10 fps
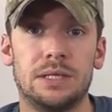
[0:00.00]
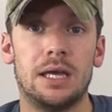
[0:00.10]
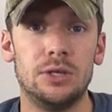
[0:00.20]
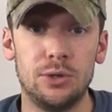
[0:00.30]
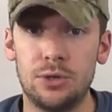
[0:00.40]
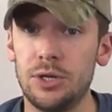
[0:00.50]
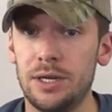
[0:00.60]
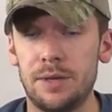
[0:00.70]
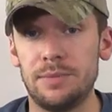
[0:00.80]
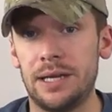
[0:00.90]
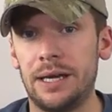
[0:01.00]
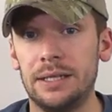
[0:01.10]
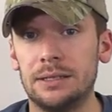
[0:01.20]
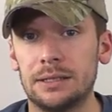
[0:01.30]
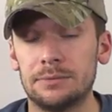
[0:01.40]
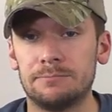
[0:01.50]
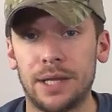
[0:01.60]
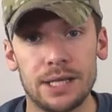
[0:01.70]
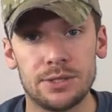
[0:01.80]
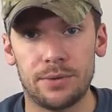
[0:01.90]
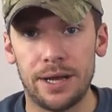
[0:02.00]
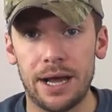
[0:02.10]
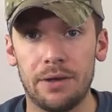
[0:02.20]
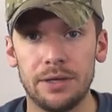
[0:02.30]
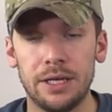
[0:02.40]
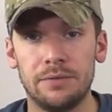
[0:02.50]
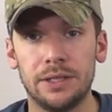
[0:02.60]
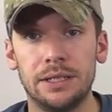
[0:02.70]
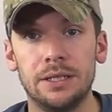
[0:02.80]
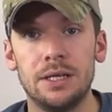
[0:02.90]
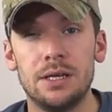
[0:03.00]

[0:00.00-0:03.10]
you could end up dead. That's the reality of it.